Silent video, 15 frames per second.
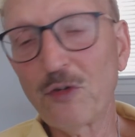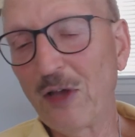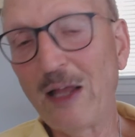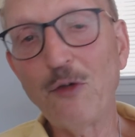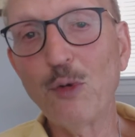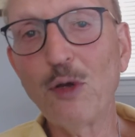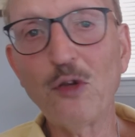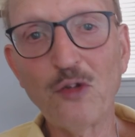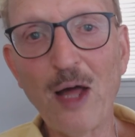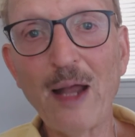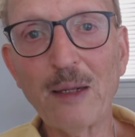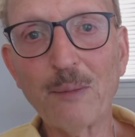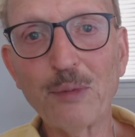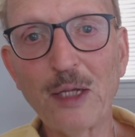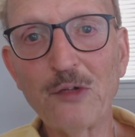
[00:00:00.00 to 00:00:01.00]
say, to
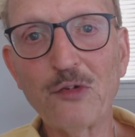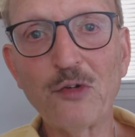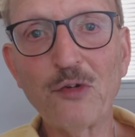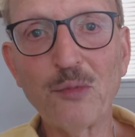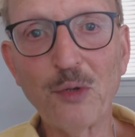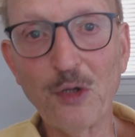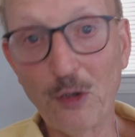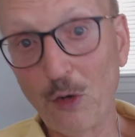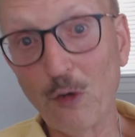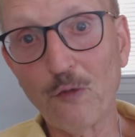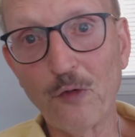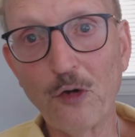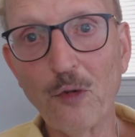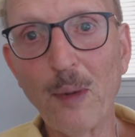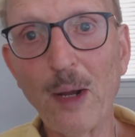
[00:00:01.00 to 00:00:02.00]
exotic places with a
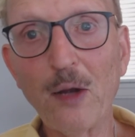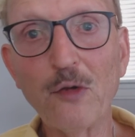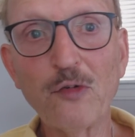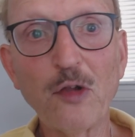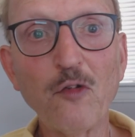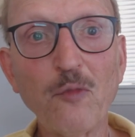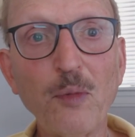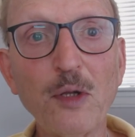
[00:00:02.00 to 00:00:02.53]
girlfriend or by yourself,